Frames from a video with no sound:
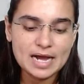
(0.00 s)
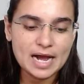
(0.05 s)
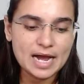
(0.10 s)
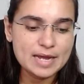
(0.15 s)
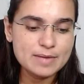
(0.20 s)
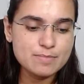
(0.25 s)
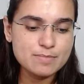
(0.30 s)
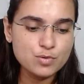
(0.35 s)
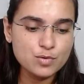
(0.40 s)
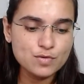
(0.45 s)

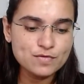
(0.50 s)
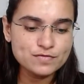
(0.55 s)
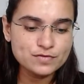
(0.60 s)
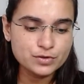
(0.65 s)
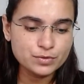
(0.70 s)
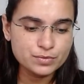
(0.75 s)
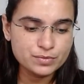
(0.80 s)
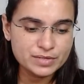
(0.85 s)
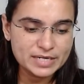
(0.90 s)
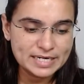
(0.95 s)
I moved
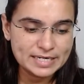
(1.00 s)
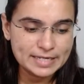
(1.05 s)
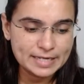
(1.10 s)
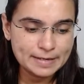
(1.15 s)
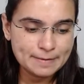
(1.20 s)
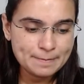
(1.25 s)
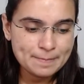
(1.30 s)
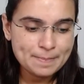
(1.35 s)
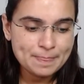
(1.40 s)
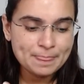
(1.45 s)
to
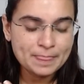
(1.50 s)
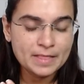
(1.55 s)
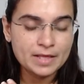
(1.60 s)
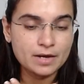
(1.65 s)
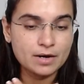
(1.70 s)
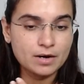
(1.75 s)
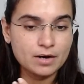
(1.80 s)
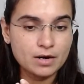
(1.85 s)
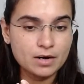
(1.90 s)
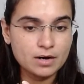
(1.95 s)
reading
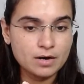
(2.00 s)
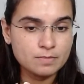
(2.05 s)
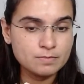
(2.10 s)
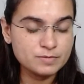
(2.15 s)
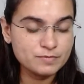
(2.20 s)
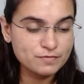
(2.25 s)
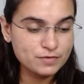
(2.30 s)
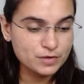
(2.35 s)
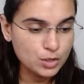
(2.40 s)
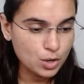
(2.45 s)

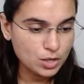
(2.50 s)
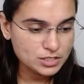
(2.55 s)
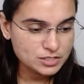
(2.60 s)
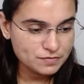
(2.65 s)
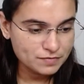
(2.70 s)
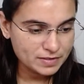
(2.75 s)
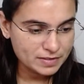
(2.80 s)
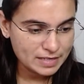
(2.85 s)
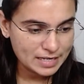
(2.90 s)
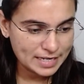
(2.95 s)

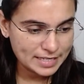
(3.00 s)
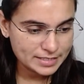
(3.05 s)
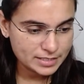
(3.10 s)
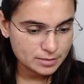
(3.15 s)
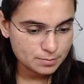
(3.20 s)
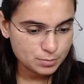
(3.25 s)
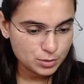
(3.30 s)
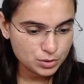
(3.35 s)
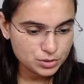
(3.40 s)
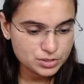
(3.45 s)
philosophy
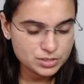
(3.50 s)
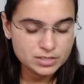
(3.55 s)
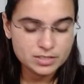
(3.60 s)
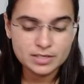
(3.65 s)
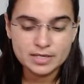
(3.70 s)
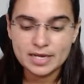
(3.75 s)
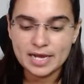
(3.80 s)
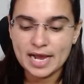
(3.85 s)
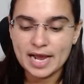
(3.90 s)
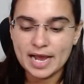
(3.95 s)
related books.
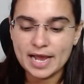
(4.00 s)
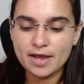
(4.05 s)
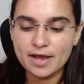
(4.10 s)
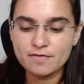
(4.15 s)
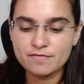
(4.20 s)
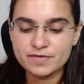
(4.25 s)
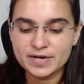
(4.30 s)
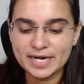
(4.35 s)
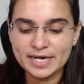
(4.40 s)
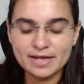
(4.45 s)
I
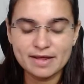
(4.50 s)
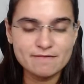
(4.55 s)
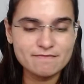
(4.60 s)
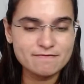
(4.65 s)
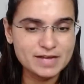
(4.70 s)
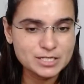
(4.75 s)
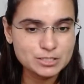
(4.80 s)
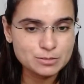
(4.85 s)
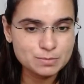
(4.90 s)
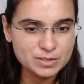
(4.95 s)
have read
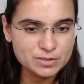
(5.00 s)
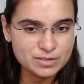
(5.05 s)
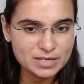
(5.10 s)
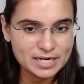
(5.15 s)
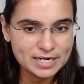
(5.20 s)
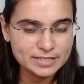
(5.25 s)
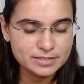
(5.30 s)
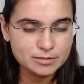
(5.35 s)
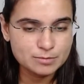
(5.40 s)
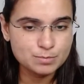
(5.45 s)
investment
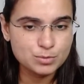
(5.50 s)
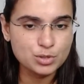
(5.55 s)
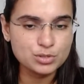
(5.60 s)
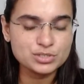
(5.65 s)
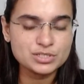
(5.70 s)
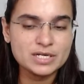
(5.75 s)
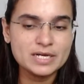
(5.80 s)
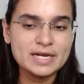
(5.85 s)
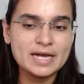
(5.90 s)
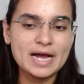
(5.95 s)
related
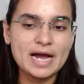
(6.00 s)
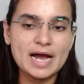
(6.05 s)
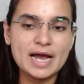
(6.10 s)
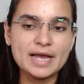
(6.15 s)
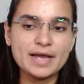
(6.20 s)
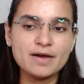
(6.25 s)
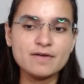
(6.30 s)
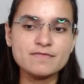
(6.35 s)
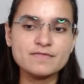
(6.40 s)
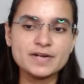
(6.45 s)
books. I
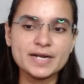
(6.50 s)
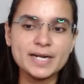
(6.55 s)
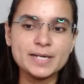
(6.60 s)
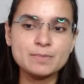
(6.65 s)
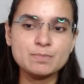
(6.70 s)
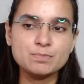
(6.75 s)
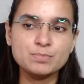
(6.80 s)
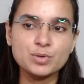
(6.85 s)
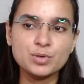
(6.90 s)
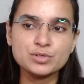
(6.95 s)
have
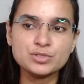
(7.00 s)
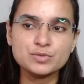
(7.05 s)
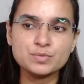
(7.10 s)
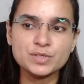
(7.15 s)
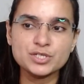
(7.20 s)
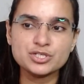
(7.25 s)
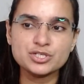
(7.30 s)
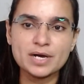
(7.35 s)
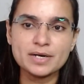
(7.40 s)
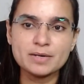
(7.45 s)
read books
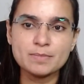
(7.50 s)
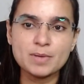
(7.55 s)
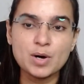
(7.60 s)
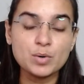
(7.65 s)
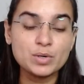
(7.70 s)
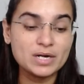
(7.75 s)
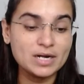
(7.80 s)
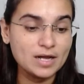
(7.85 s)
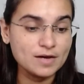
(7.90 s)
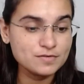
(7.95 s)
which are
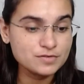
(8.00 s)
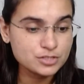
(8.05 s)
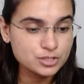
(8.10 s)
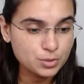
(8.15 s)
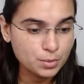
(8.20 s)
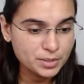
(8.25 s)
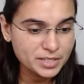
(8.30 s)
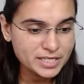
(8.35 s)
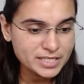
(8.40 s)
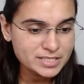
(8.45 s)
about love
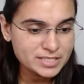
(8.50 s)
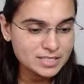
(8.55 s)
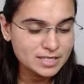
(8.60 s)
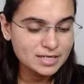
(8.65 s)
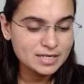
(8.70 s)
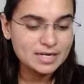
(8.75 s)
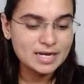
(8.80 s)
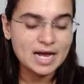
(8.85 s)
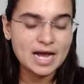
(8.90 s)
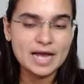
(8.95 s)
stories.
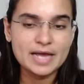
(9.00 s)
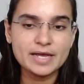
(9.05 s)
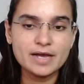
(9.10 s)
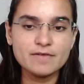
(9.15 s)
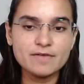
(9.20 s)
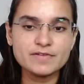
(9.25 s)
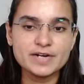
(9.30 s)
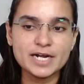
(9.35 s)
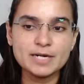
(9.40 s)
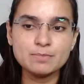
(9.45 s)
I
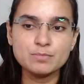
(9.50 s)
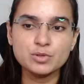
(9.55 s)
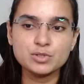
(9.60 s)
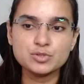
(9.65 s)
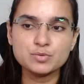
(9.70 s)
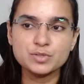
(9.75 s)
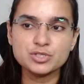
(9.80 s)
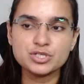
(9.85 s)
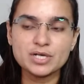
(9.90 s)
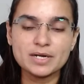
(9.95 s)
have read
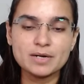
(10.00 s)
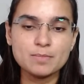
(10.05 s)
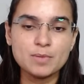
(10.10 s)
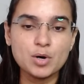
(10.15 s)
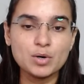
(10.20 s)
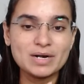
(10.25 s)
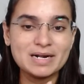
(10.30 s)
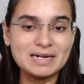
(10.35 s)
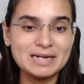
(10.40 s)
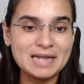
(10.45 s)
books which are
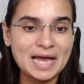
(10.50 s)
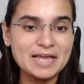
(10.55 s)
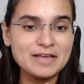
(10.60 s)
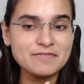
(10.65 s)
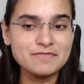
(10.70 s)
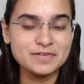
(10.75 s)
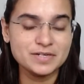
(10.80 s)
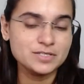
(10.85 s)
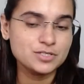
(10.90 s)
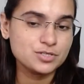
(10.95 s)
about
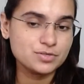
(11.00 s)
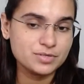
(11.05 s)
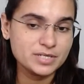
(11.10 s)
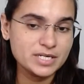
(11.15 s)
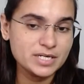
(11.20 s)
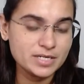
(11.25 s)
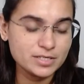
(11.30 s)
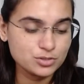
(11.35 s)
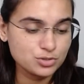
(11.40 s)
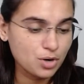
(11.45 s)
life,
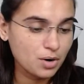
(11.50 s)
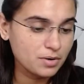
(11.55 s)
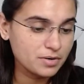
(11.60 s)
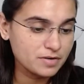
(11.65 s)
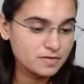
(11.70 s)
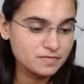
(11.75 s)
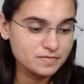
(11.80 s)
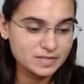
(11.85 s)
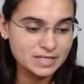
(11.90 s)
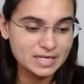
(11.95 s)
history,
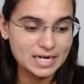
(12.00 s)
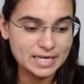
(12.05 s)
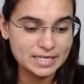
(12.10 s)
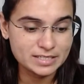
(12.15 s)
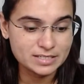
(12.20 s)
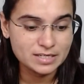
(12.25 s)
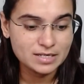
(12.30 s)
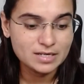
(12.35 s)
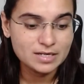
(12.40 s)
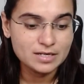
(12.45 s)
geography,
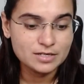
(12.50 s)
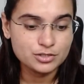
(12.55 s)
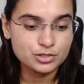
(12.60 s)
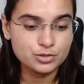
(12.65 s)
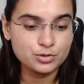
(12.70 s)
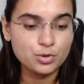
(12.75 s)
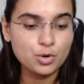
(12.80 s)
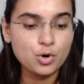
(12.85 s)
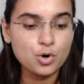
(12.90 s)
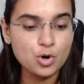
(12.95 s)
like,
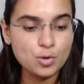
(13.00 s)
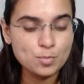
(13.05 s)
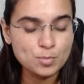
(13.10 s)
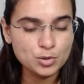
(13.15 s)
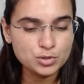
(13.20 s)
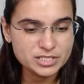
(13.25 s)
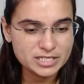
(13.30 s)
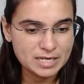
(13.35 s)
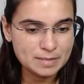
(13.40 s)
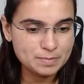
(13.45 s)
Homo
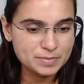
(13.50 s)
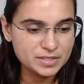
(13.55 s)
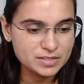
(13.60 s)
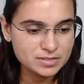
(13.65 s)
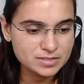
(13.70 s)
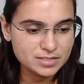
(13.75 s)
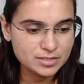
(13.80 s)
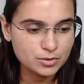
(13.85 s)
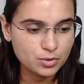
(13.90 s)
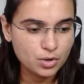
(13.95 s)

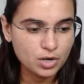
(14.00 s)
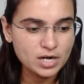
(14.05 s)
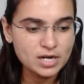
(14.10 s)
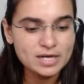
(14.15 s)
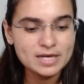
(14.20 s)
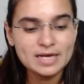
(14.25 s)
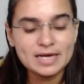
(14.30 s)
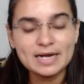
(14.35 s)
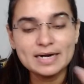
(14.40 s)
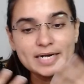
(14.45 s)
sapiens and all.
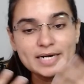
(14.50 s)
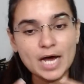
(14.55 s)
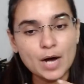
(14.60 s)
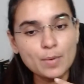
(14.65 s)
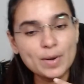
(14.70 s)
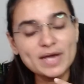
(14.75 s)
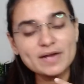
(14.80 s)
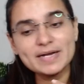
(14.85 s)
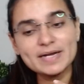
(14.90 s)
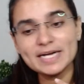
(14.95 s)
Now
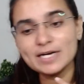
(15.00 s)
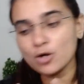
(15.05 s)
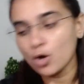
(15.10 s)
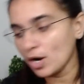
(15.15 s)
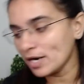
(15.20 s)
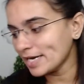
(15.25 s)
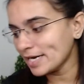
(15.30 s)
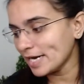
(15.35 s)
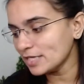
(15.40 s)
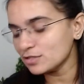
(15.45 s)
I read
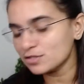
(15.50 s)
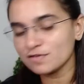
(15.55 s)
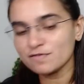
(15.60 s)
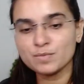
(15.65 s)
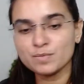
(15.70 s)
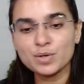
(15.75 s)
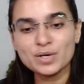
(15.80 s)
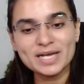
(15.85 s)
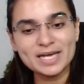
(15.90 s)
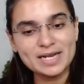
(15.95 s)
all kinds of
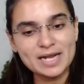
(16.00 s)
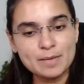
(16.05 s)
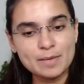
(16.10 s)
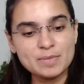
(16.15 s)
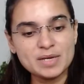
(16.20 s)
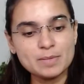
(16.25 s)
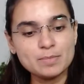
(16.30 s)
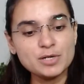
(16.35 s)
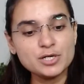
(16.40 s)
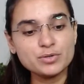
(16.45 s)
books and I'm
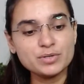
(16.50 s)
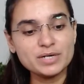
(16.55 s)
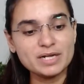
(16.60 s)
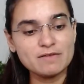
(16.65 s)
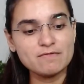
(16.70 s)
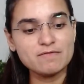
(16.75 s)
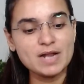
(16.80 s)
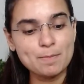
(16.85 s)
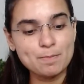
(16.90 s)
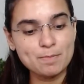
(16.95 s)
able to
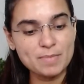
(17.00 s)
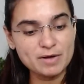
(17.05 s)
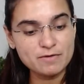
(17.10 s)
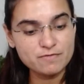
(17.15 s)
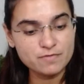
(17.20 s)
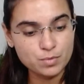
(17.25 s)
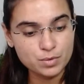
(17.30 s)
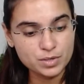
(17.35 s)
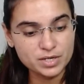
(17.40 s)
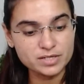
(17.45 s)
develop my
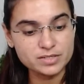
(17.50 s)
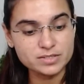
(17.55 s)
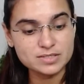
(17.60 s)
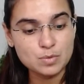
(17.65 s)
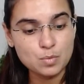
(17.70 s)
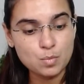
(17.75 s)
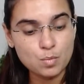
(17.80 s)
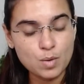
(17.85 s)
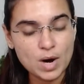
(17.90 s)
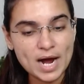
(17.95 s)

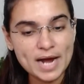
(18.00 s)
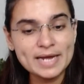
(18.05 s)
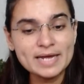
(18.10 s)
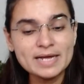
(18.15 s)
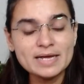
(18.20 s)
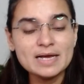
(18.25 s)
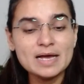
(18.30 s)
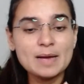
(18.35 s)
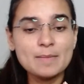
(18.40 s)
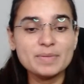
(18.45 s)
focus.
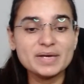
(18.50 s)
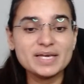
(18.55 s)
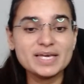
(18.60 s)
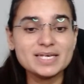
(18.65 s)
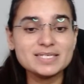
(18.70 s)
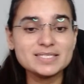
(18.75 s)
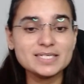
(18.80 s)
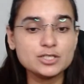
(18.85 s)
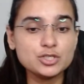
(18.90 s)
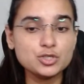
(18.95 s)
Why?
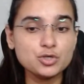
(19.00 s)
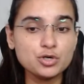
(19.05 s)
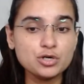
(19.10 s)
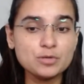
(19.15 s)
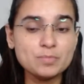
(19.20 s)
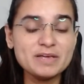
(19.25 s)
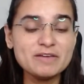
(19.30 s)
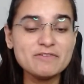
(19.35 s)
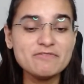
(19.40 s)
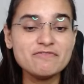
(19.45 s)
Because it took
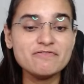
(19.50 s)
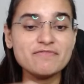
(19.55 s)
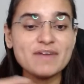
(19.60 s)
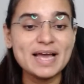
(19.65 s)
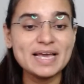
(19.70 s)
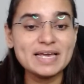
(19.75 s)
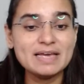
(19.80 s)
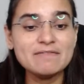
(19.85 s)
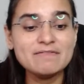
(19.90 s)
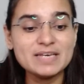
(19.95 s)
me
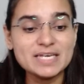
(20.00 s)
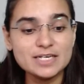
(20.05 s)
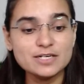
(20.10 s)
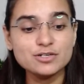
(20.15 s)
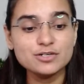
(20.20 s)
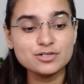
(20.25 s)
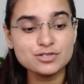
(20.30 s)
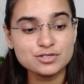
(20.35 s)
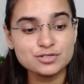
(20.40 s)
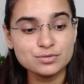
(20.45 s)
5
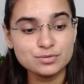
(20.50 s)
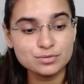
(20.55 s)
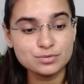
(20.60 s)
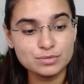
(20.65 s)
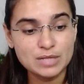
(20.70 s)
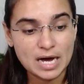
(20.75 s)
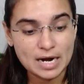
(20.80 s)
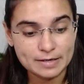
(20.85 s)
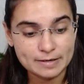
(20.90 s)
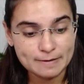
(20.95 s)
years to do
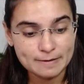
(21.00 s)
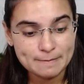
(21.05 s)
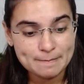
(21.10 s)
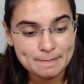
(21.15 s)
that.